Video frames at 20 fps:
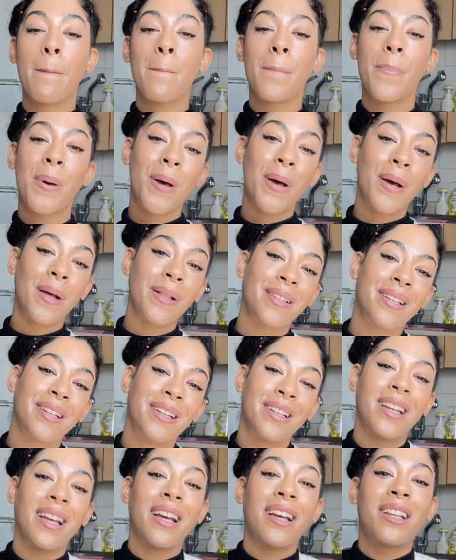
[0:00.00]
But
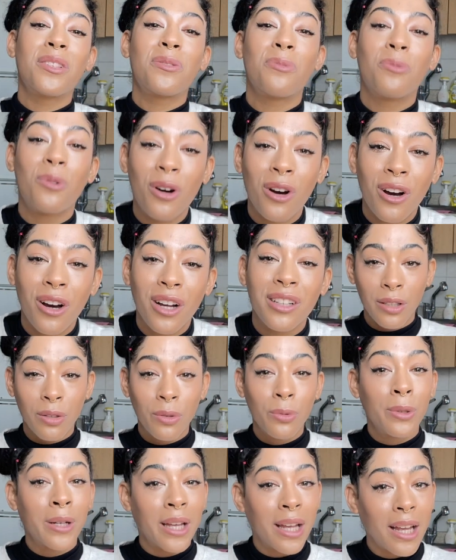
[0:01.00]
guess what?
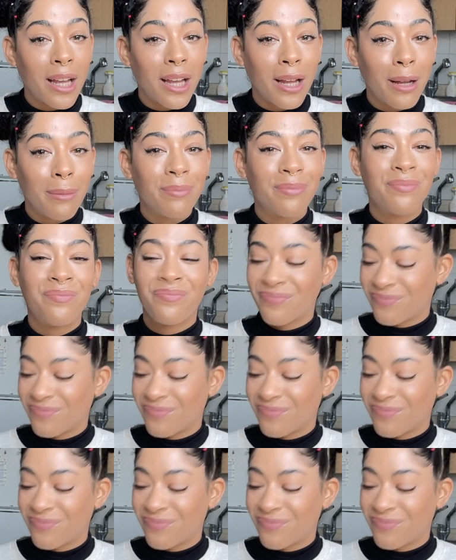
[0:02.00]
Who came?